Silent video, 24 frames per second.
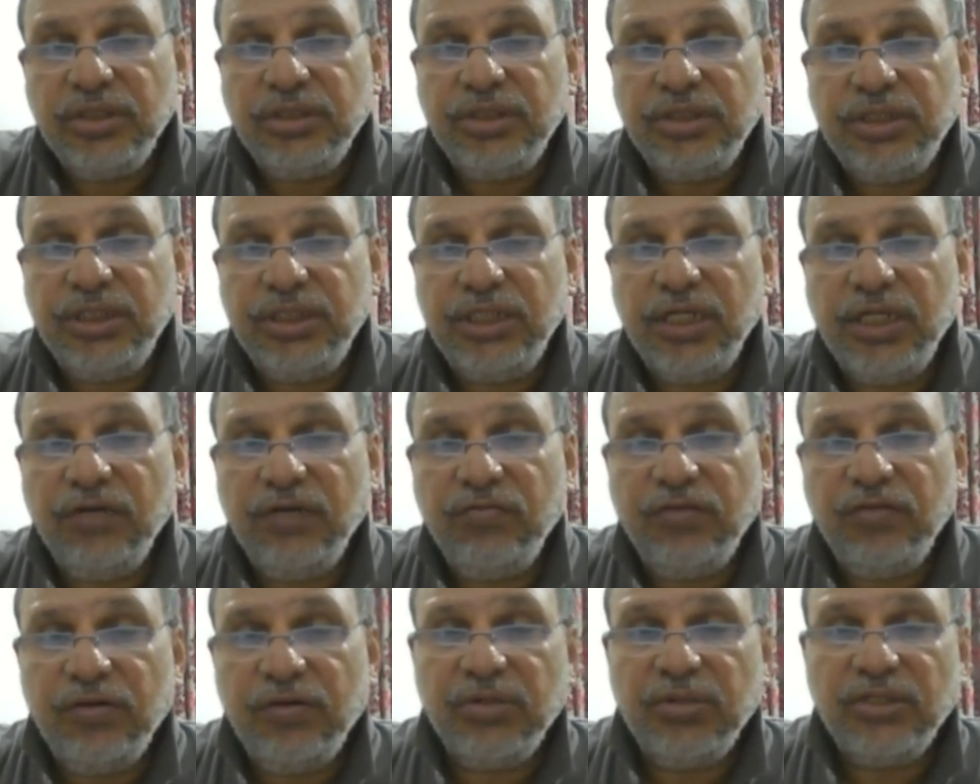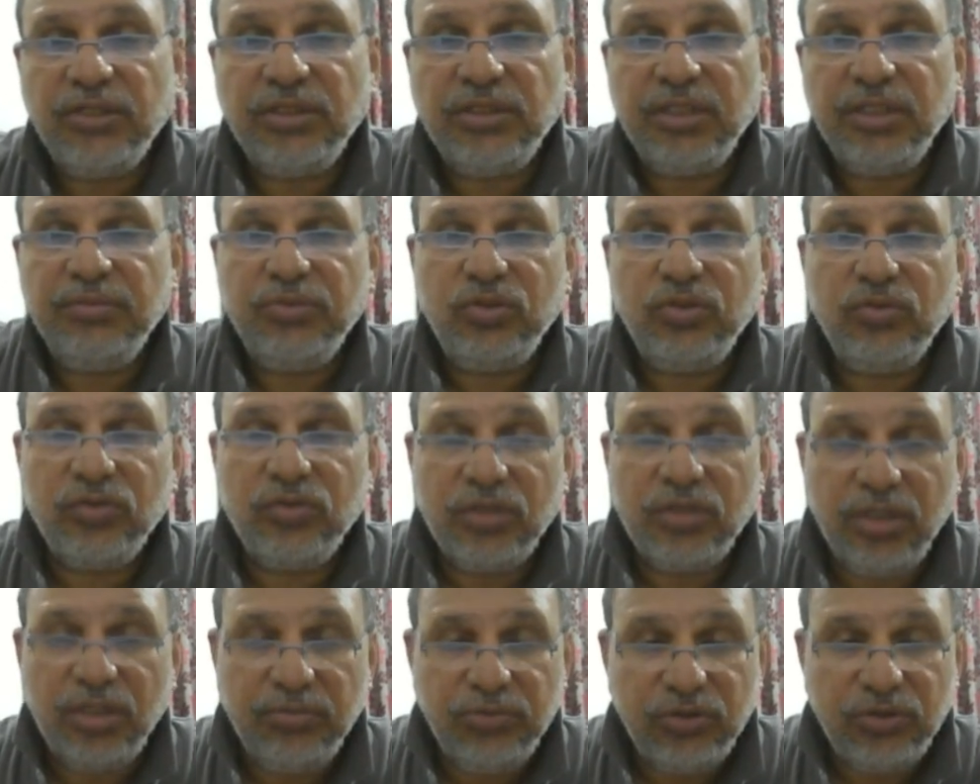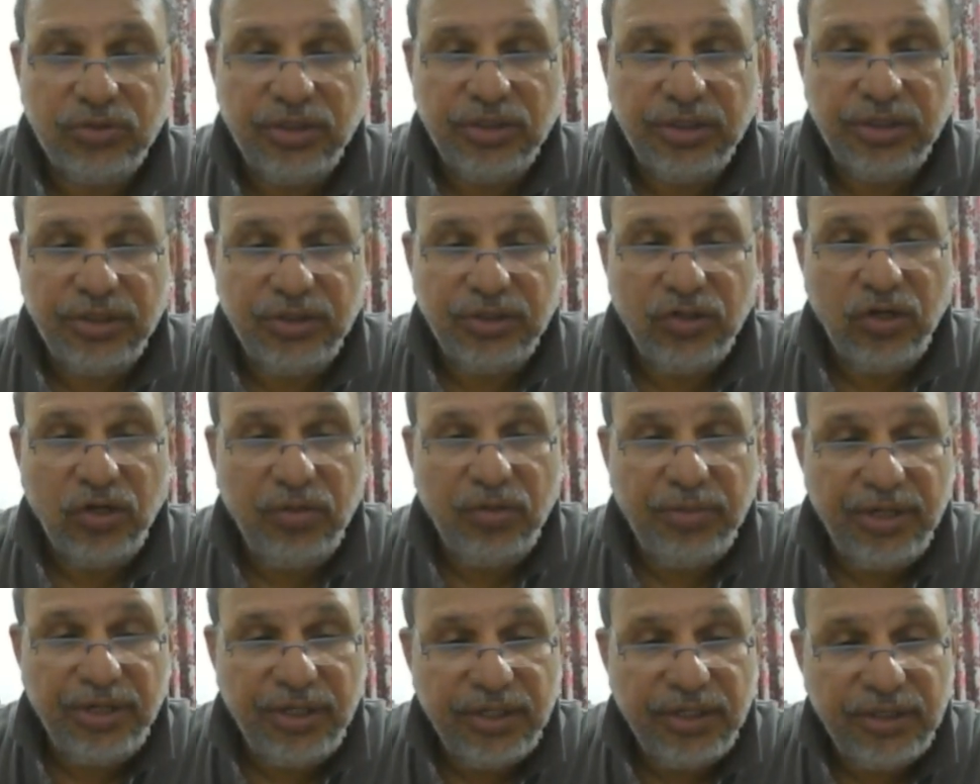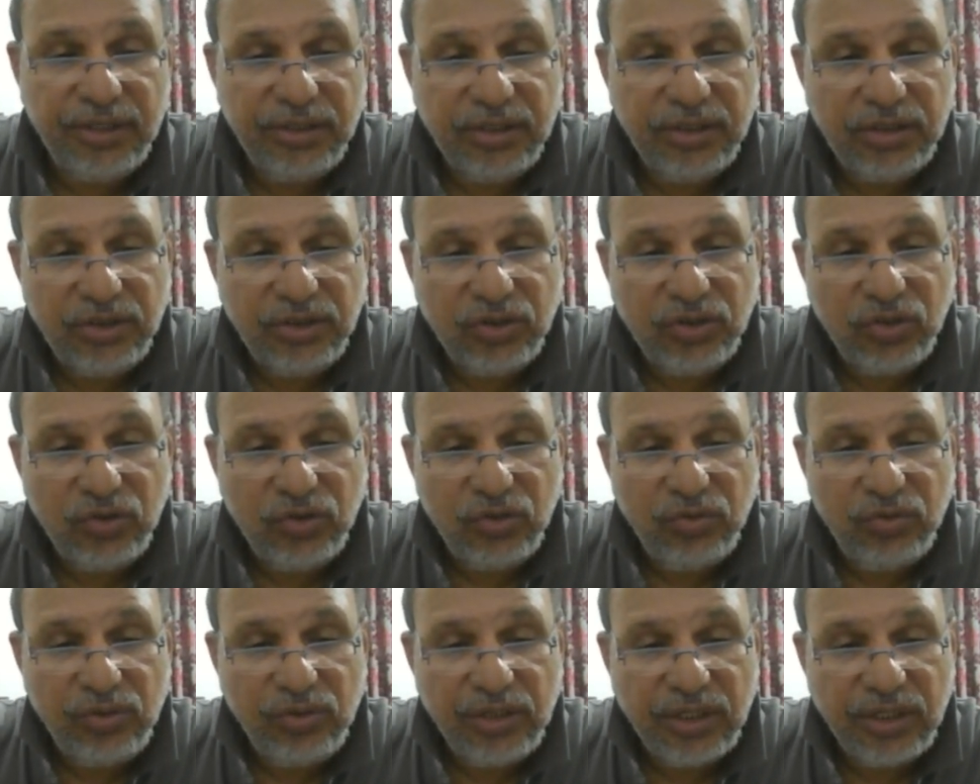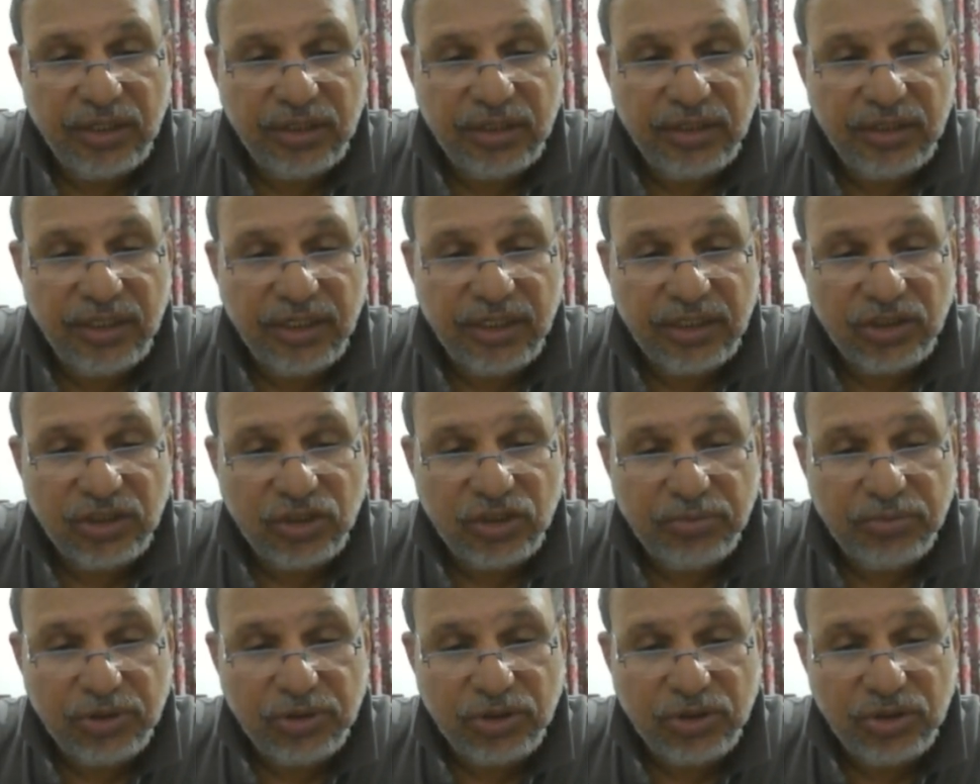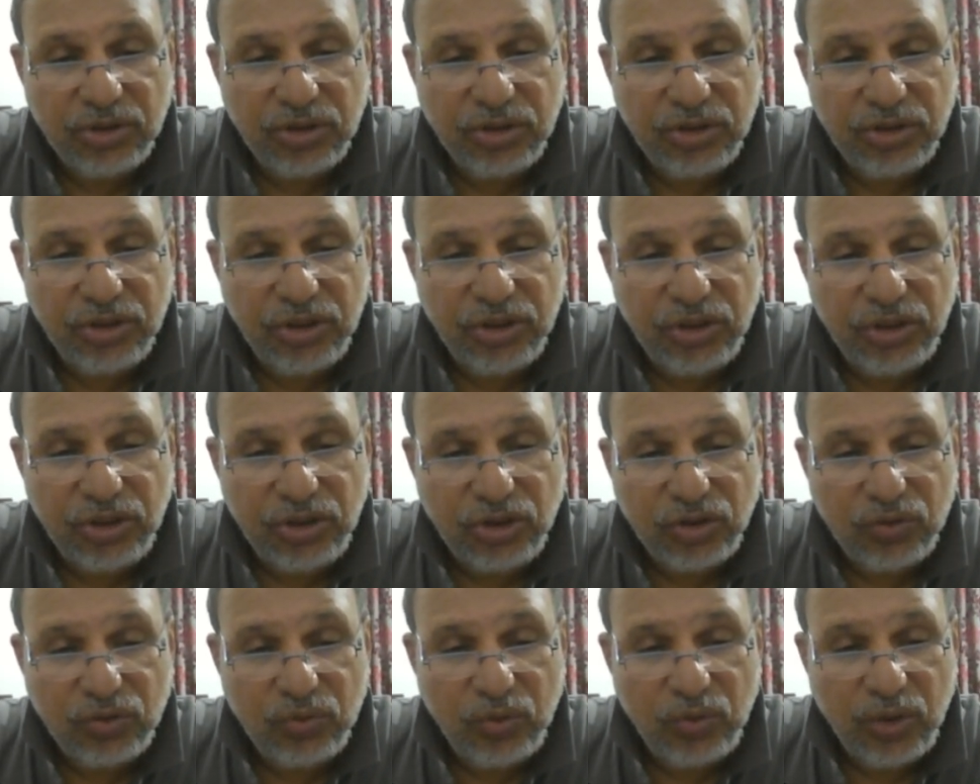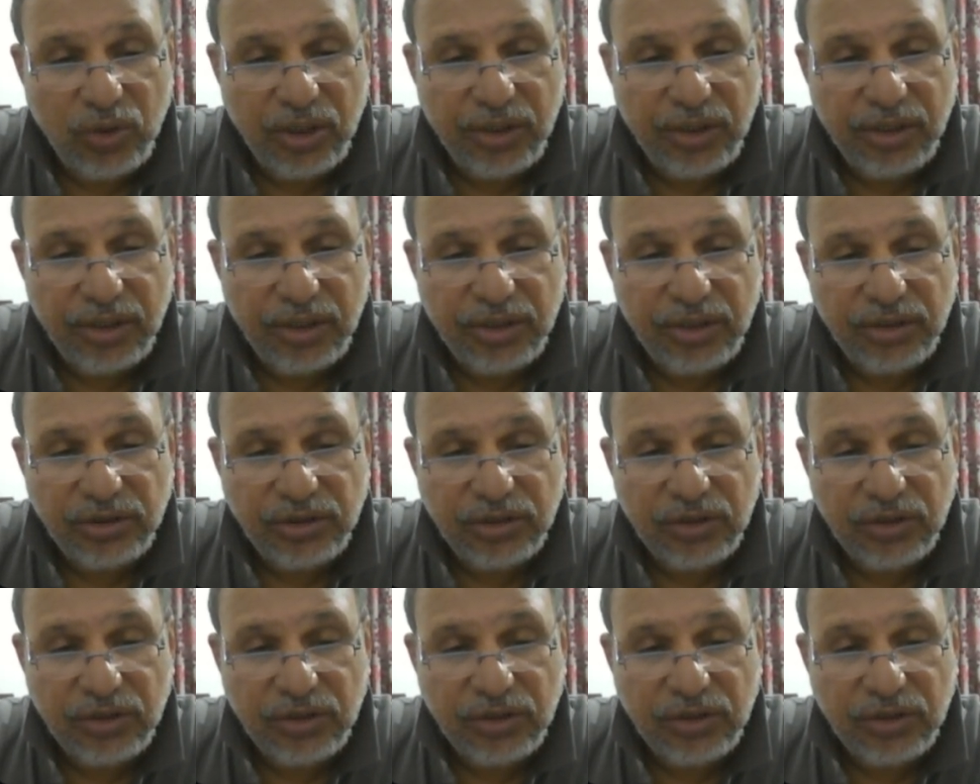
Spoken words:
Gm1 plus m2 come to the denominator, so you will get the expression t square is